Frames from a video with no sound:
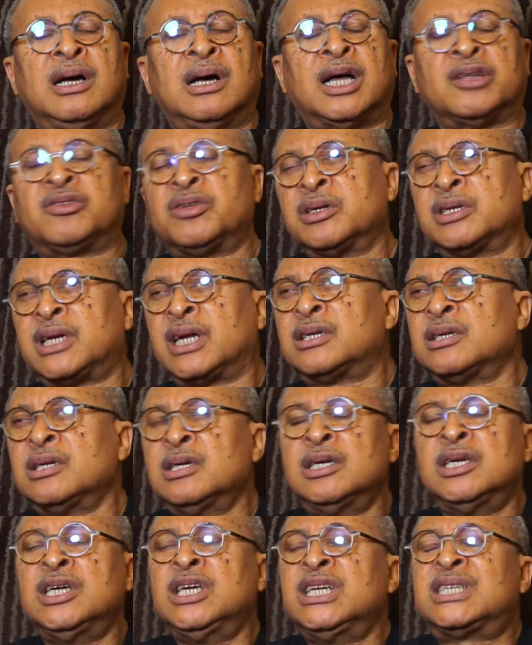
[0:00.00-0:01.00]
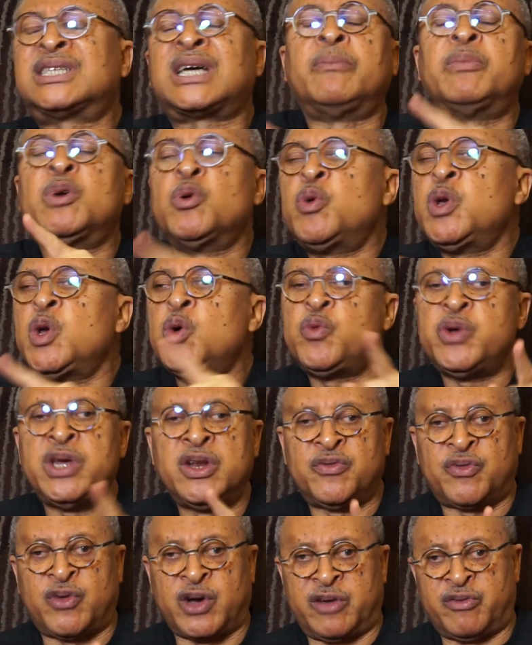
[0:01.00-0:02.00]
I think that it can be win-win
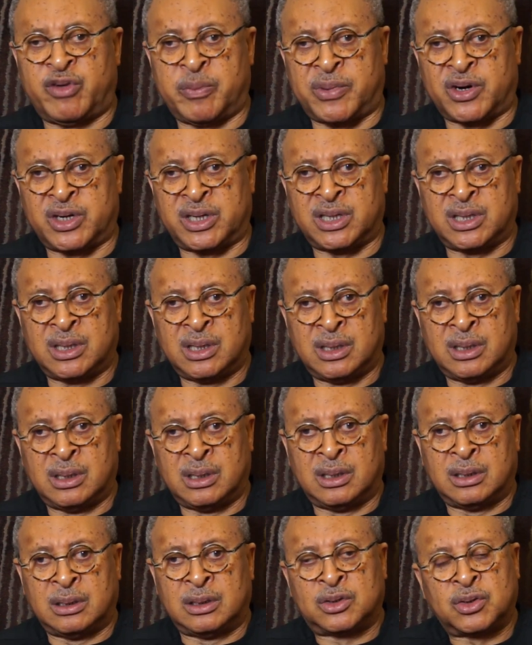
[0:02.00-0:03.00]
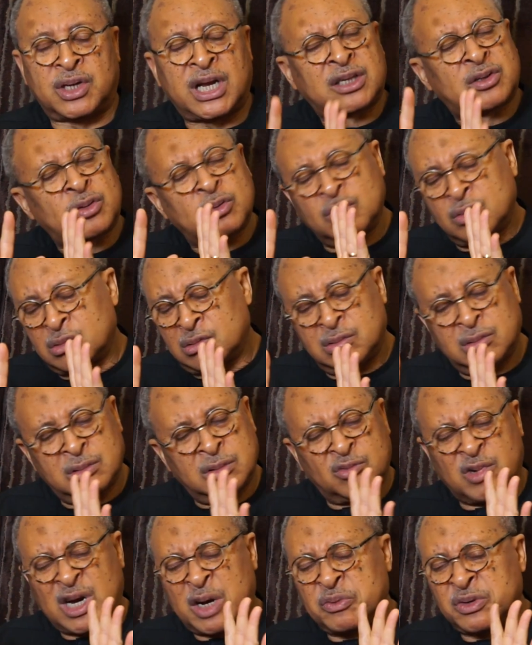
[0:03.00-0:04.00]
for everybody. So that's
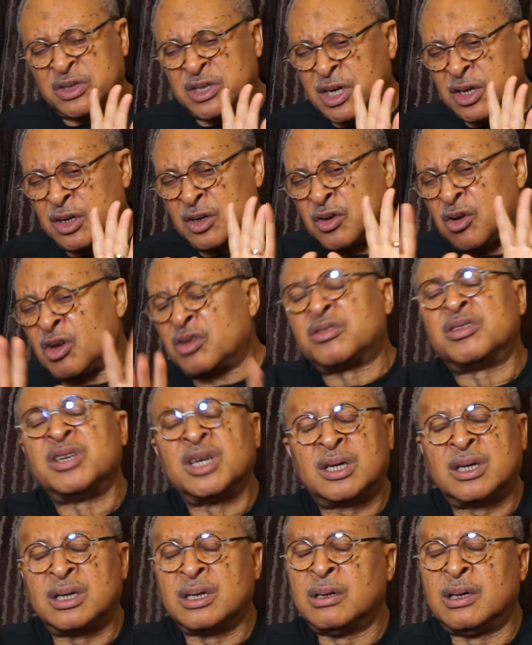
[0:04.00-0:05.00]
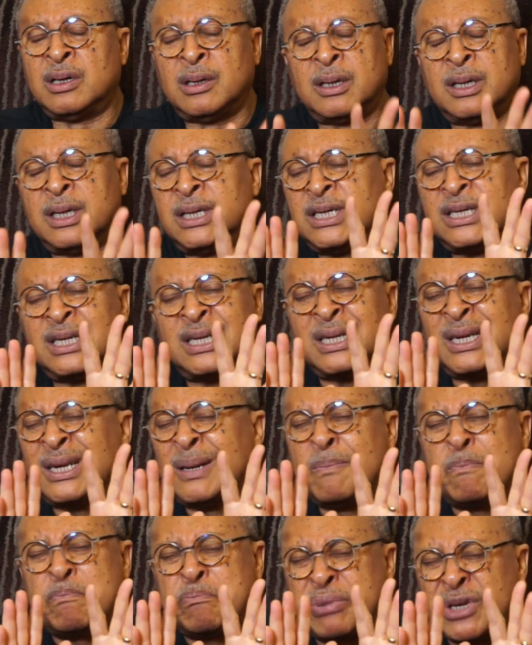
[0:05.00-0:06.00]
why we say, don't think
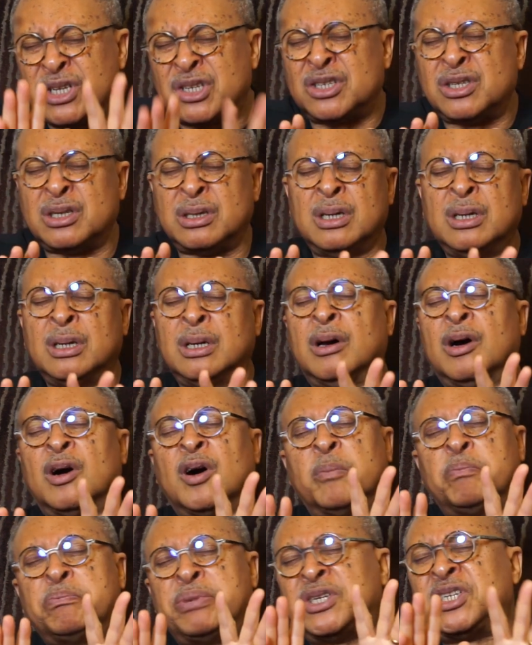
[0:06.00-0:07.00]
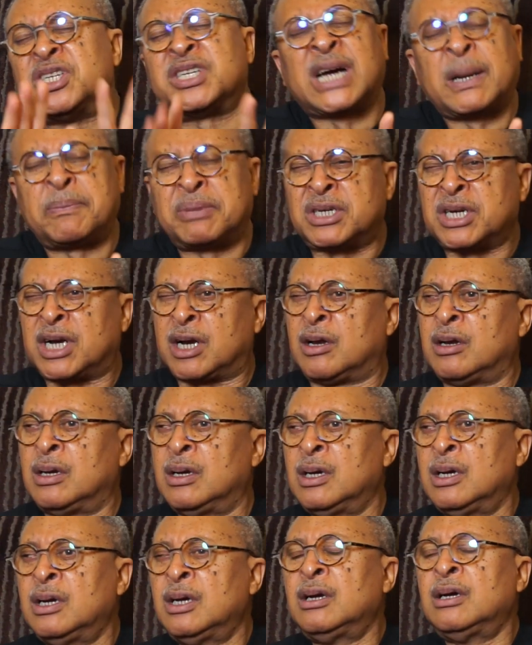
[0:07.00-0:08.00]
pity or pity capital.
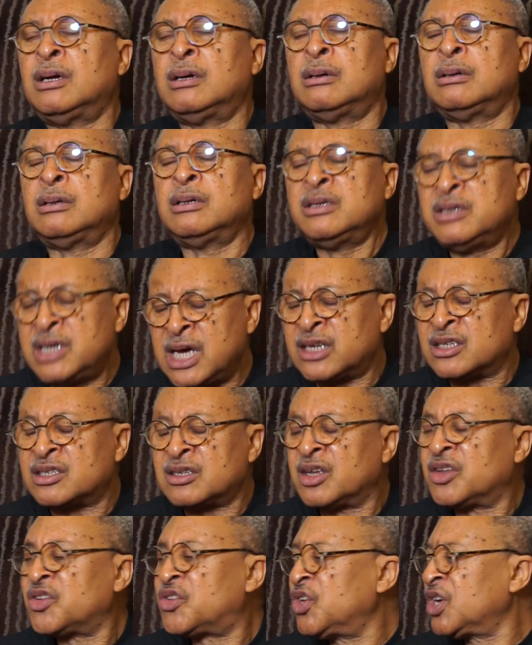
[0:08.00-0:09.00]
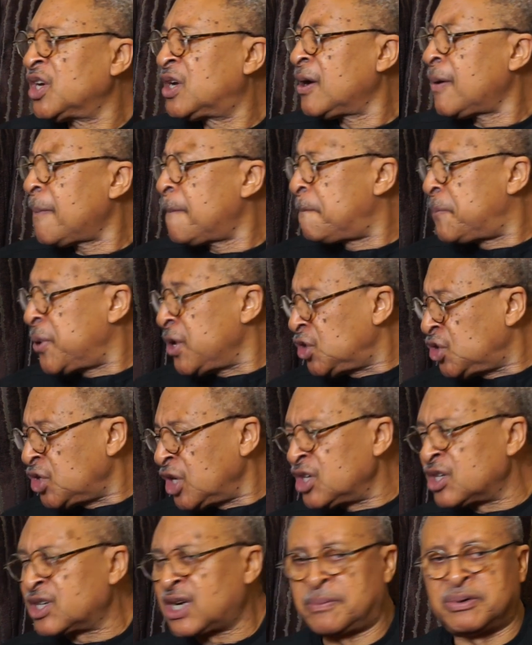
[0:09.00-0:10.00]
Yes, think
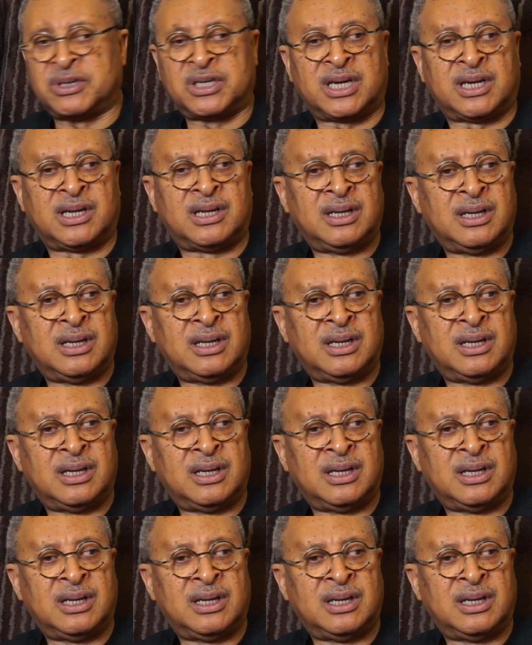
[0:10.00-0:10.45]
patient capital.